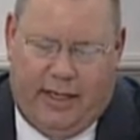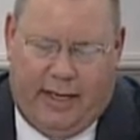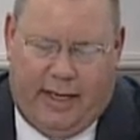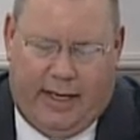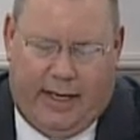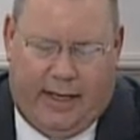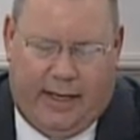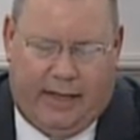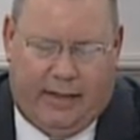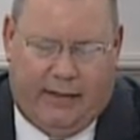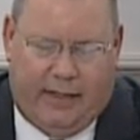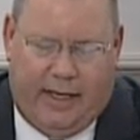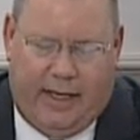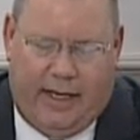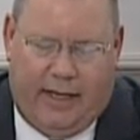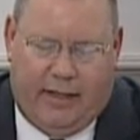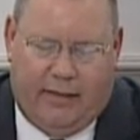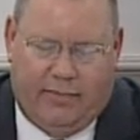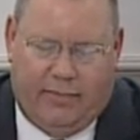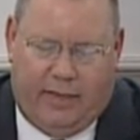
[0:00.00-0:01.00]
and
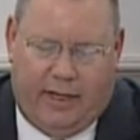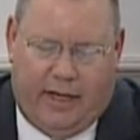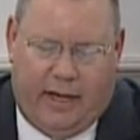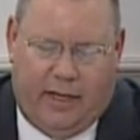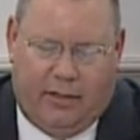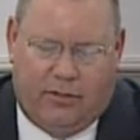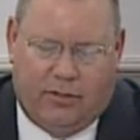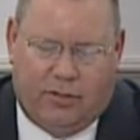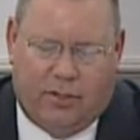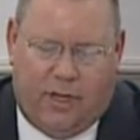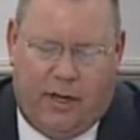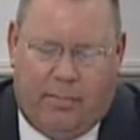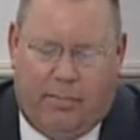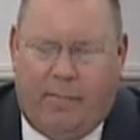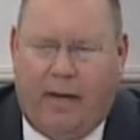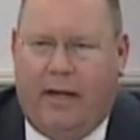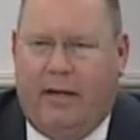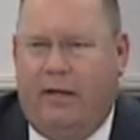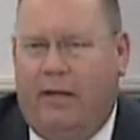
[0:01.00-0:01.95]
I'd stopped by